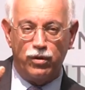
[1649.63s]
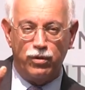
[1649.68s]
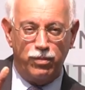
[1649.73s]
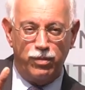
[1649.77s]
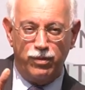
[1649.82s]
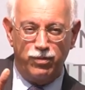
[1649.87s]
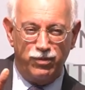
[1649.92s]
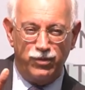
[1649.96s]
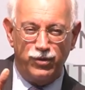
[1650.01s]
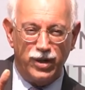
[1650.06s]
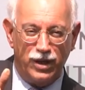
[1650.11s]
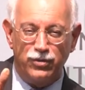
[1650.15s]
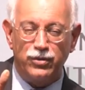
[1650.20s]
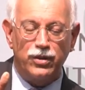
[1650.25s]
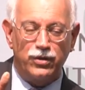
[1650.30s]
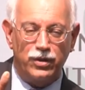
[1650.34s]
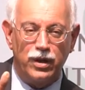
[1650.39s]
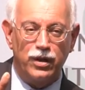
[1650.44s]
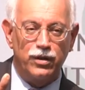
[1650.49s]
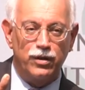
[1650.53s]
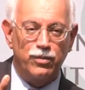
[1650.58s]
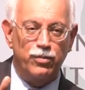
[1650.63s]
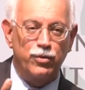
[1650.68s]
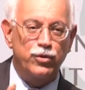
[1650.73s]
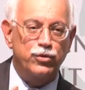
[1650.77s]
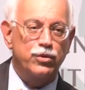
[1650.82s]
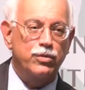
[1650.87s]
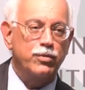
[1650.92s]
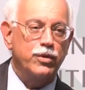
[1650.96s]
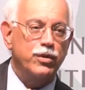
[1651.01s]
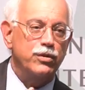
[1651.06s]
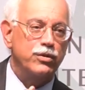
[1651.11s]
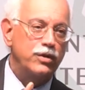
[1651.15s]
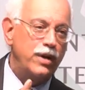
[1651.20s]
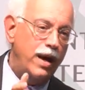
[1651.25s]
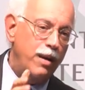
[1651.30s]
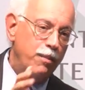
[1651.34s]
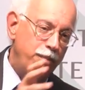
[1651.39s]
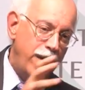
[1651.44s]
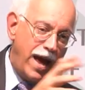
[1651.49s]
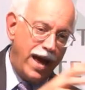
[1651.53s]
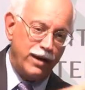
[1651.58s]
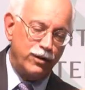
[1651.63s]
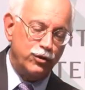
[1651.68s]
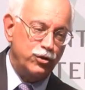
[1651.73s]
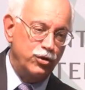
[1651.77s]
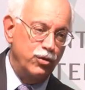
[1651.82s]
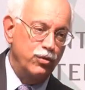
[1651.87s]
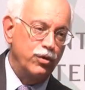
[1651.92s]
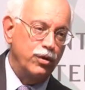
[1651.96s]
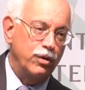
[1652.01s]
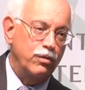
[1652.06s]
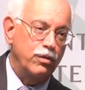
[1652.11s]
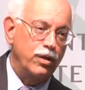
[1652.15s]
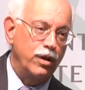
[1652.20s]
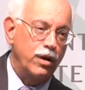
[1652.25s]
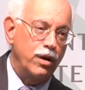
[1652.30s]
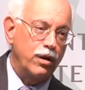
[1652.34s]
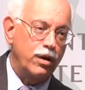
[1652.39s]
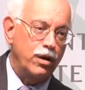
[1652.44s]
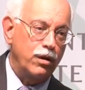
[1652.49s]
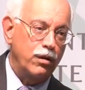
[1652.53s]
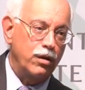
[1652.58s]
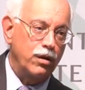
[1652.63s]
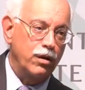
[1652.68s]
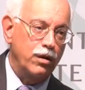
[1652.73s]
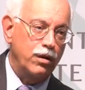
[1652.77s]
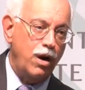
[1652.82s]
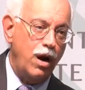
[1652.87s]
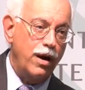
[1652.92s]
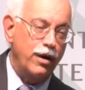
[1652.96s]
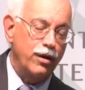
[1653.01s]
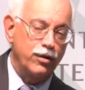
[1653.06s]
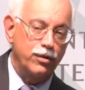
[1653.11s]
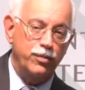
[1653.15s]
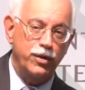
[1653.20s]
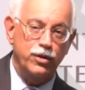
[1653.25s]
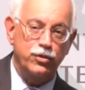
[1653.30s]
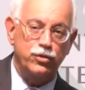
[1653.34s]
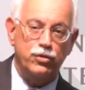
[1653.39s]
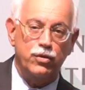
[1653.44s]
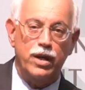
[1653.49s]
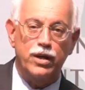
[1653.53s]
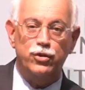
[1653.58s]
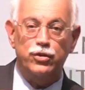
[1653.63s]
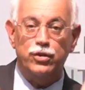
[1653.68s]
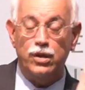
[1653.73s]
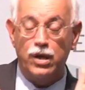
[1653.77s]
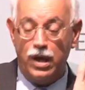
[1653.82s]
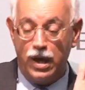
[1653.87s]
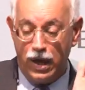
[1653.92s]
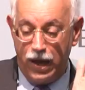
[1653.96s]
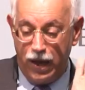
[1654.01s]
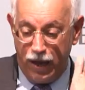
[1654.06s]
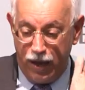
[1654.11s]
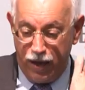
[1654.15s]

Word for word: or just at the end of the Bush administration, back to the Carter administration,